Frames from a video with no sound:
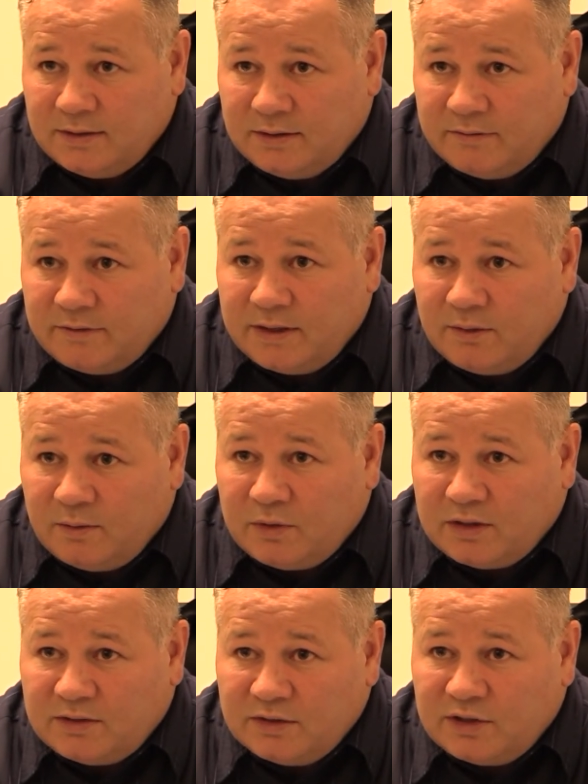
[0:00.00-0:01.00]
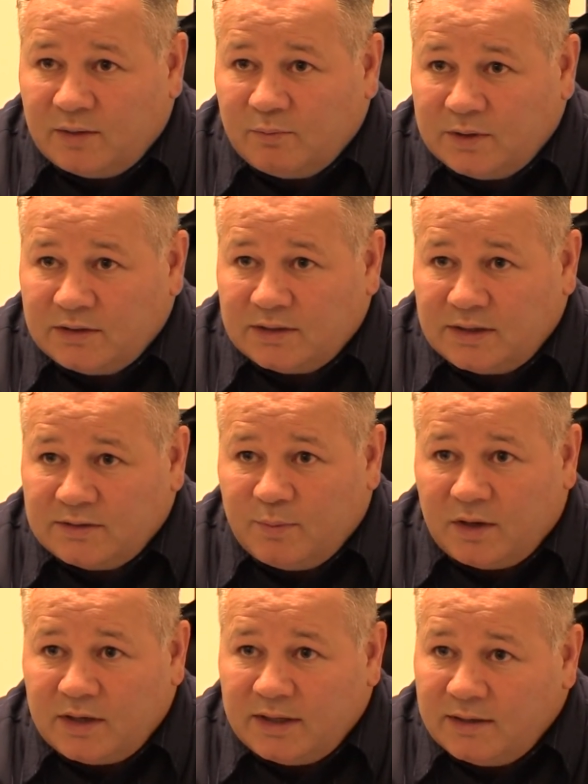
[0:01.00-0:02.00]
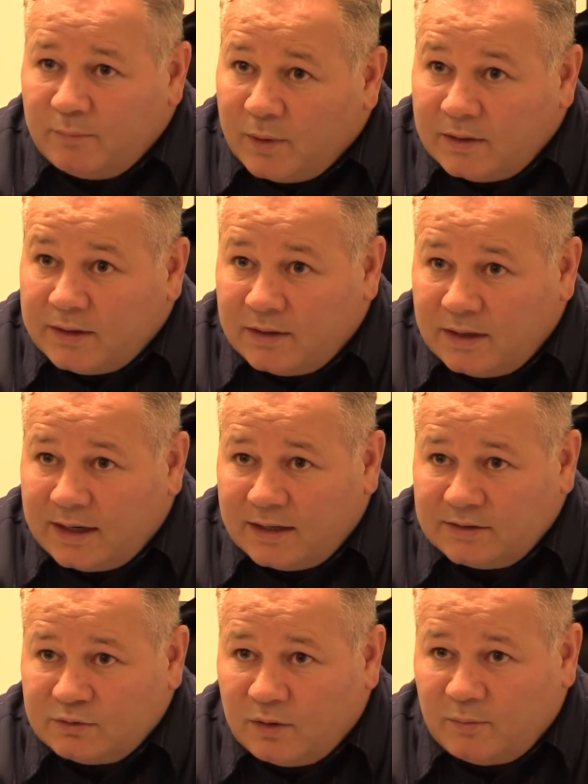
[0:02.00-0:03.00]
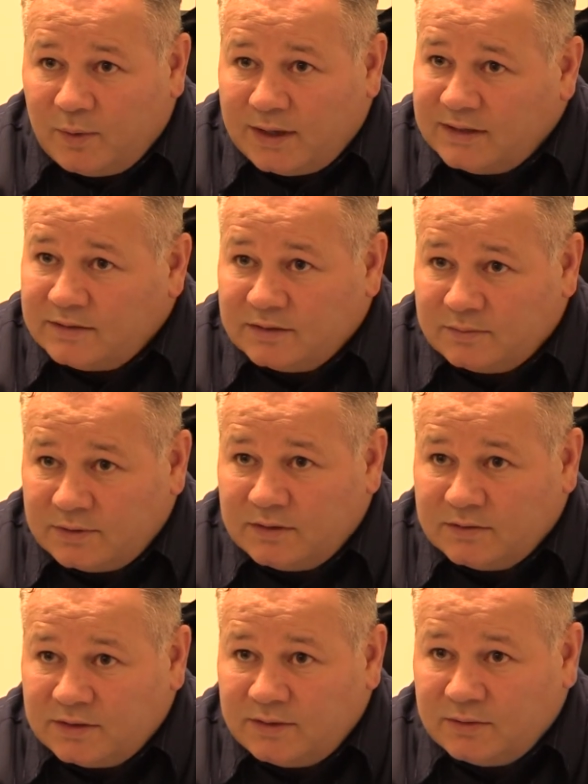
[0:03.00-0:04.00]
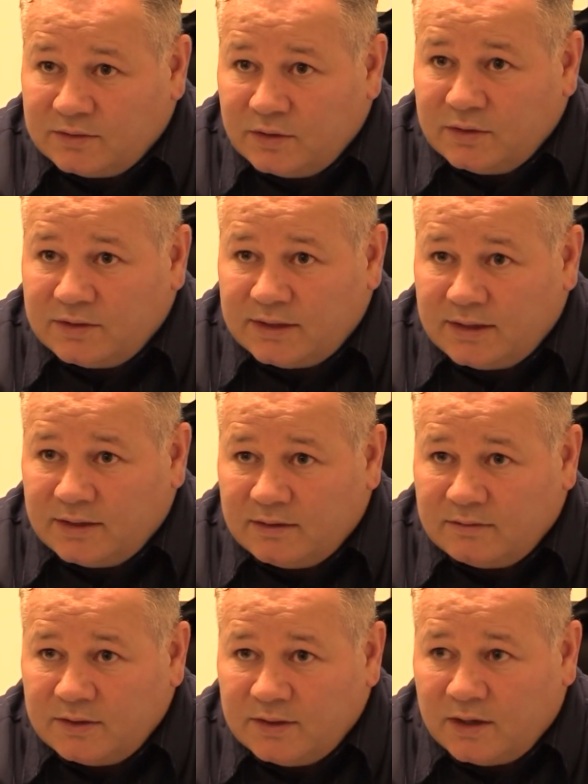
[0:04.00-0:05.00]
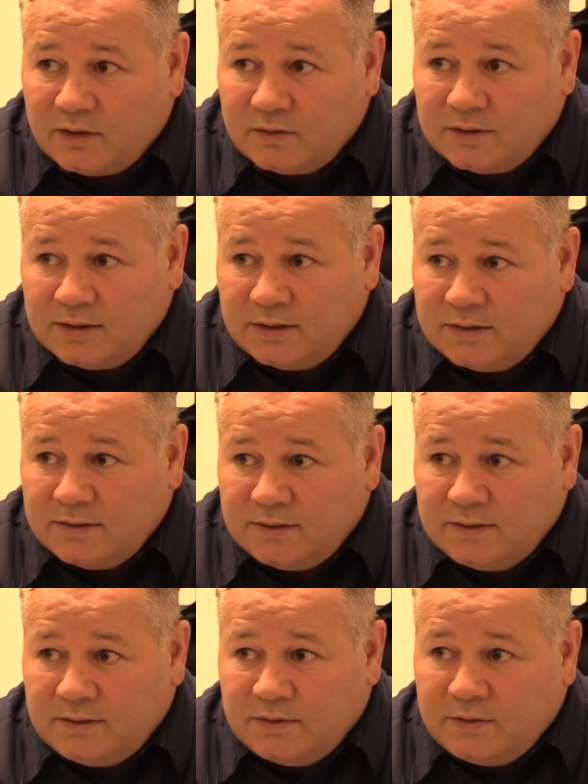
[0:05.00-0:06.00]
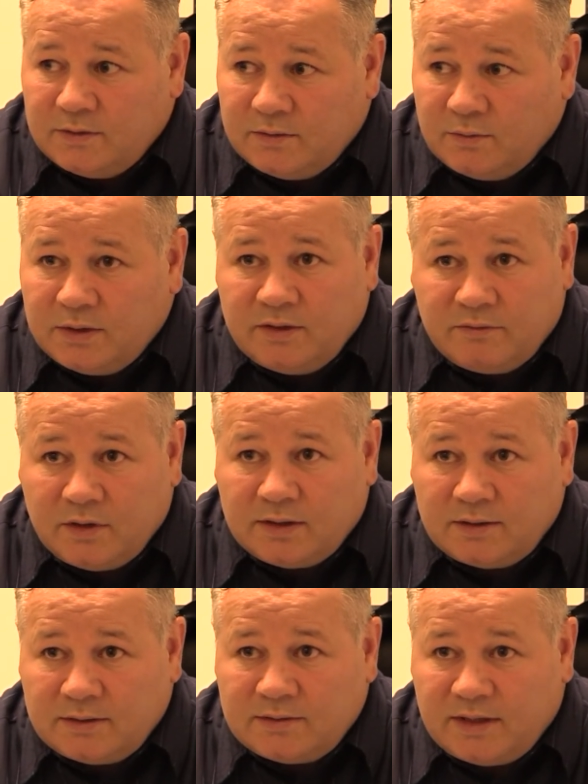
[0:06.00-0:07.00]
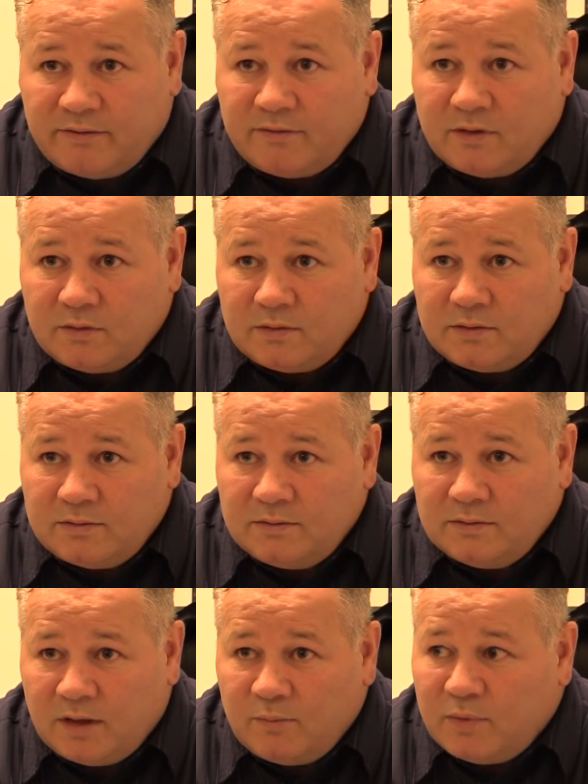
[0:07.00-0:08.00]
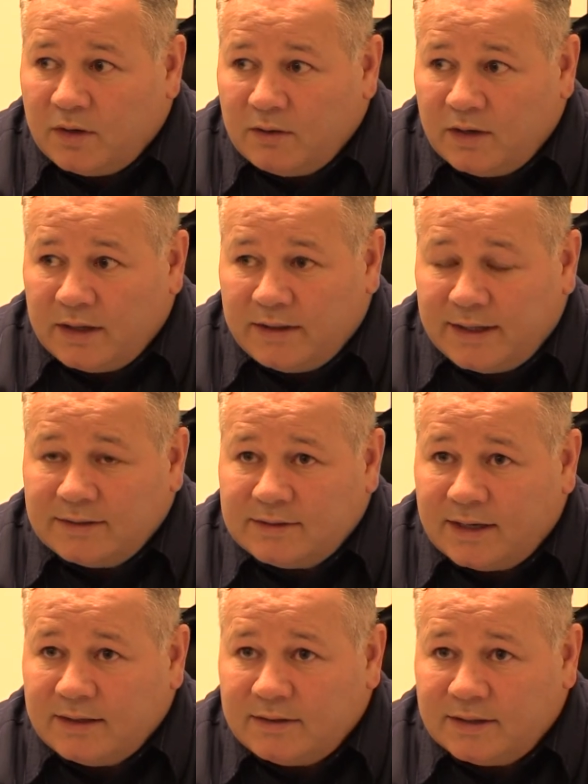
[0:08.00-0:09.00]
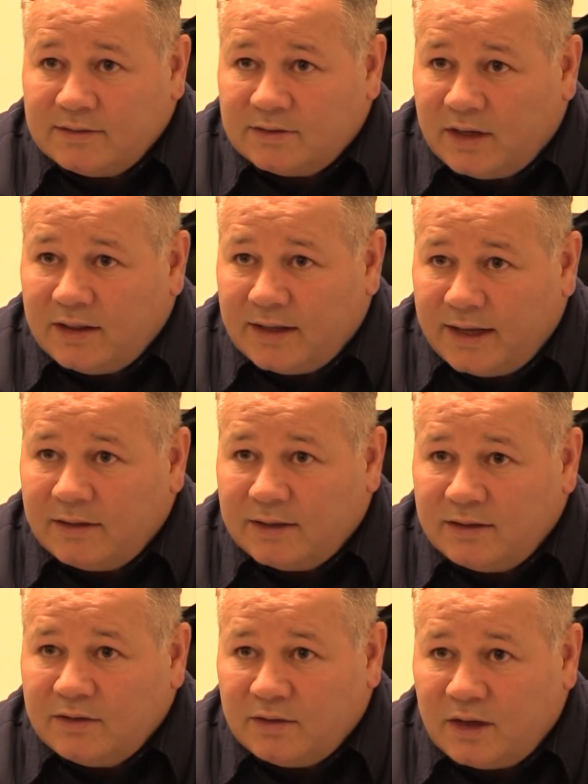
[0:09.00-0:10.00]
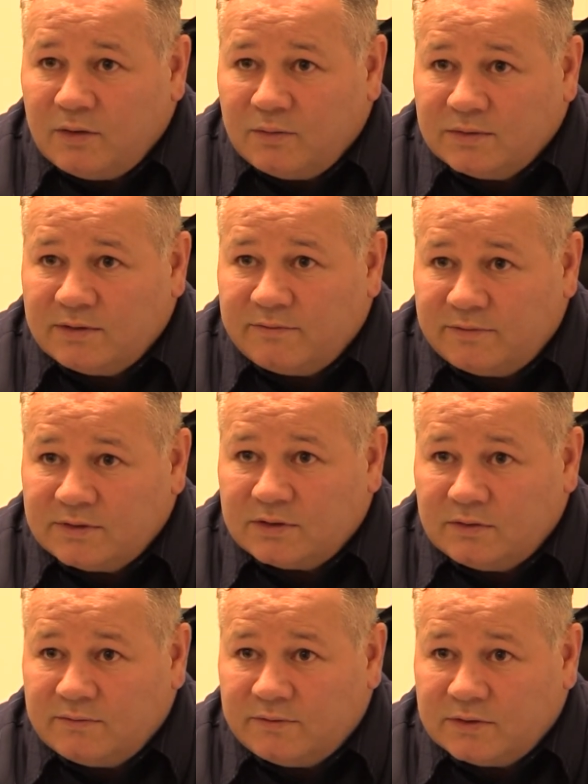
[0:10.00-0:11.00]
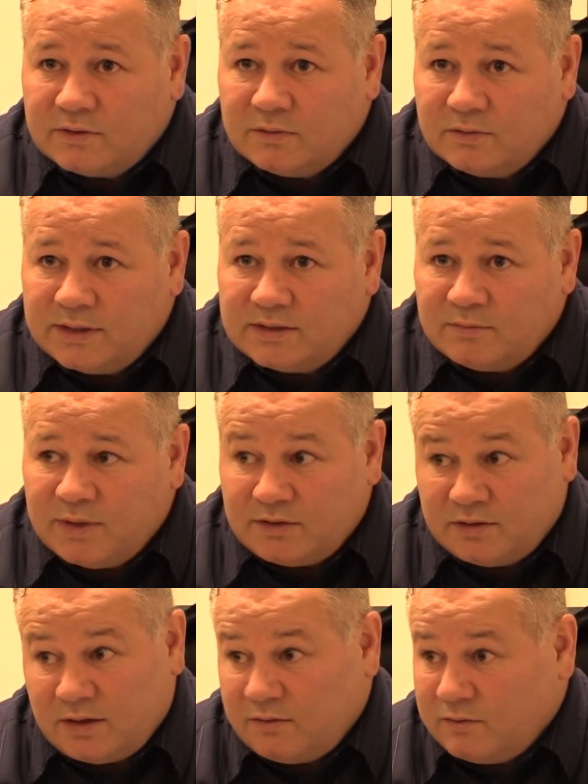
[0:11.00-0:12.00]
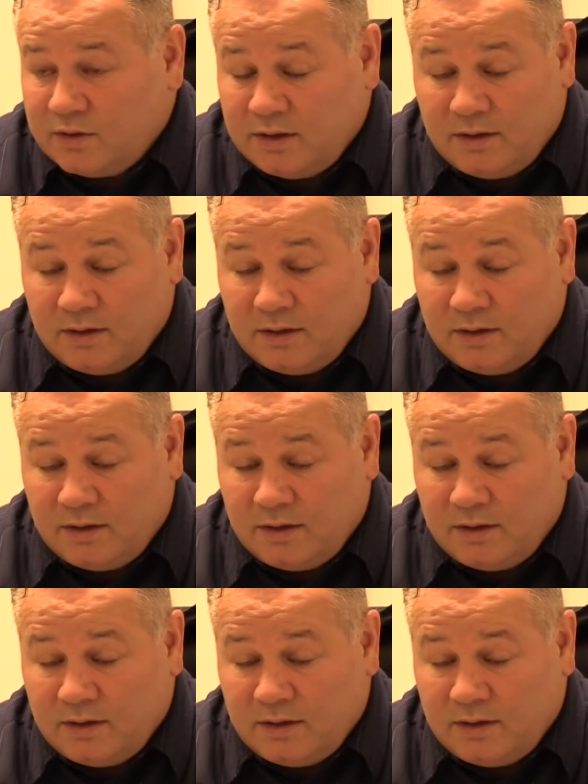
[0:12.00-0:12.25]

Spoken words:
if anyone wanted to jump into his body, he'd gladly swap places because he was hurting. And you know, when you've got a tough old Umbro like that saying things like that, then you know it was a physical test match. So